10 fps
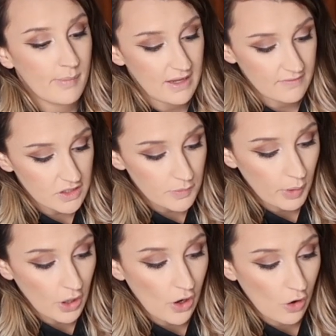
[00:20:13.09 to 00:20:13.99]
even to
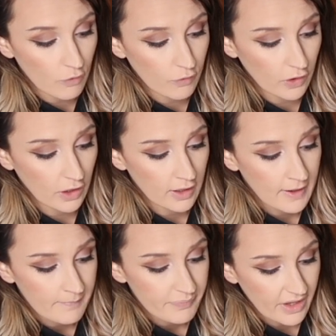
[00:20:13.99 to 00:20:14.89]
put over,
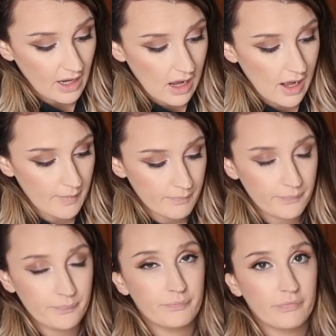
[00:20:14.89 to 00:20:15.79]

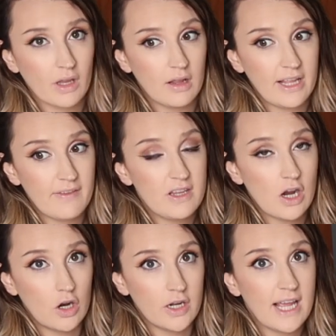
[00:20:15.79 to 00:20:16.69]
like if he
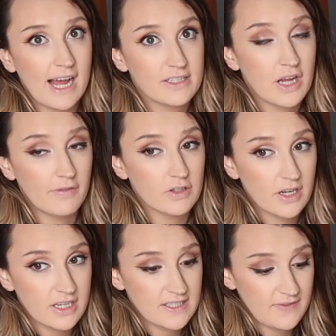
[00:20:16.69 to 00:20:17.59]
already has covers
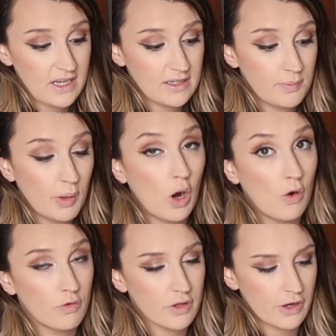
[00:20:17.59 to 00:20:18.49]
on his feet, to put
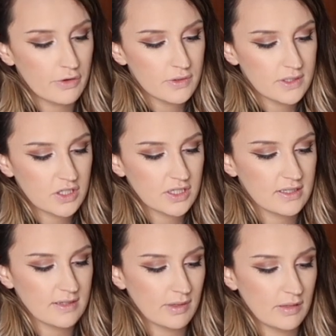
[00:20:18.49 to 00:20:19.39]
over those, just
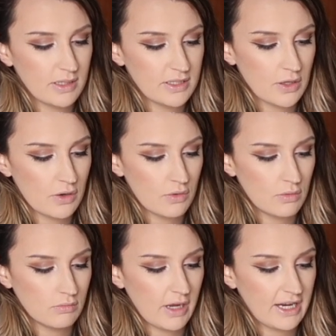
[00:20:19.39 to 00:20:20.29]
because I'm gonna be
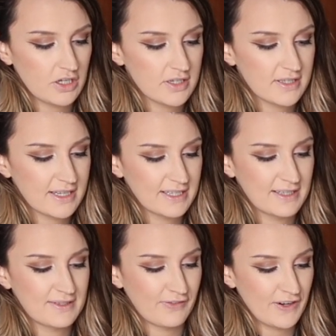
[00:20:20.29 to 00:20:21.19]
so anxious because
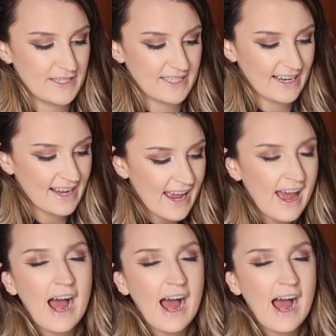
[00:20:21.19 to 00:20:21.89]
it's freezing.